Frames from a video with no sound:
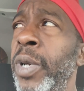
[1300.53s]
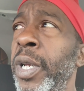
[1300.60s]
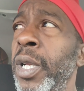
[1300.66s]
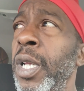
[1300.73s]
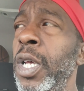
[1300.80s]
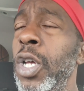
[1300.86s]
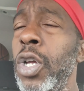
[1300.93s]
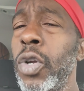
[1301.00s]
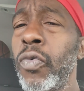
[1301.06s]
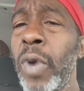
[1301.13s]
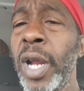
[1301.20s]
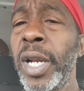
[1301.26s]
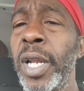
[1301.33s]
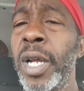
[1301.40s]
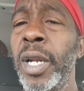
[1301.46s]
But
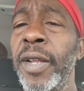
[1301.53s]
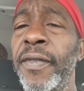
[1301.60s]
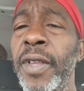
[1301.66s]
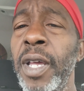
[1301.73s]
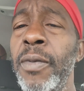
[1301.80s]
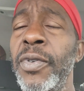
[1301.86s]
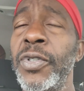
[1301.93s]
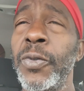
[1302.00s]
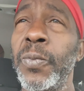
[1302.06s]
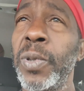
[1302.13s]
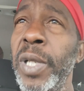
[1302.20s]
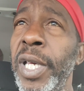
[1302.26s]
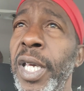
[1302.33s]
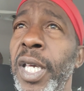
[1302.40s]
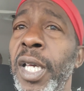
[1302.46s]
right now, if there was a
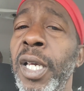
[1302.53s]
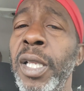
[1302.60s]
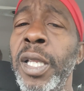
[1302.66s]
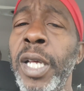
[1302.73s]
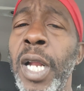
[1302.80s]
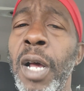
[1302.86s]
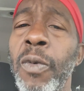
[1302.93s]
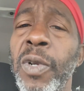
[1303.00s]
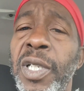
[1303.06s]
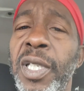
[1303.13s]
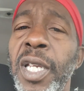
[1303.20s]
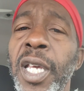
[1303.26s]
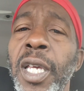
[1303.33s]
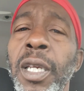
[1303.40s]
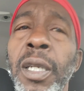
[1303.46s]
play that I would
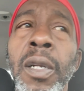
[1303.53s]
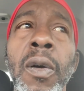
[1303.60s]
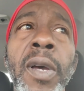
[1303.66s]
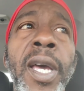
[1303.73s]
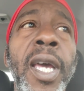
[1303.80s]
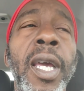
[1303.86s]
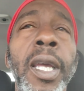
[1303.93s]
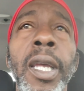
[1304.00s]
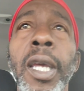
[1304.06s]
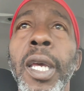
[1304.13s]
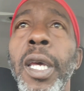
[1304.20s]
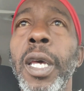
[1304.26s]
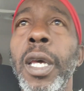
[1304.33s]
say, you know, hey,